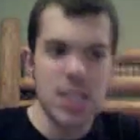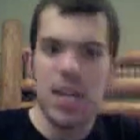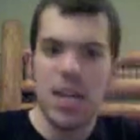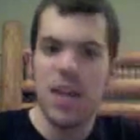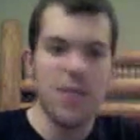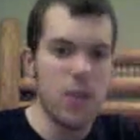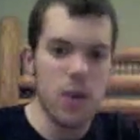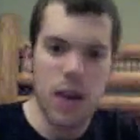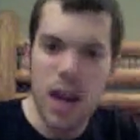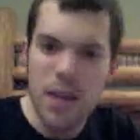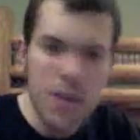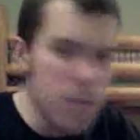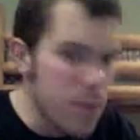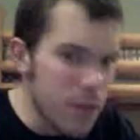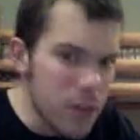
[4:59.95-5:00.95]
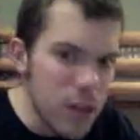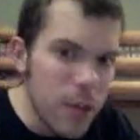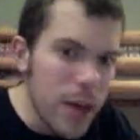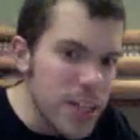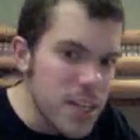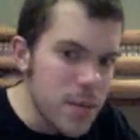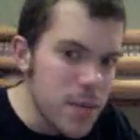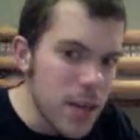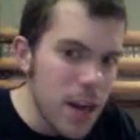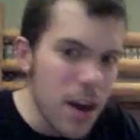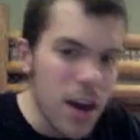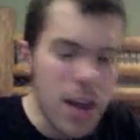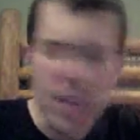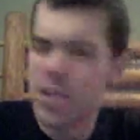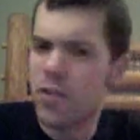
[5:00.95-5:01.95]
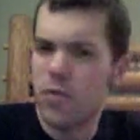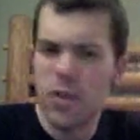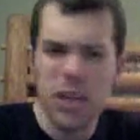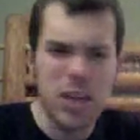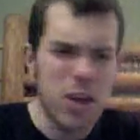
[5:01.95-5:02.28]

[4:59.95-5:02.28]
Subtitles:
If you're kind of ambivalent about Tim and Eric and don't really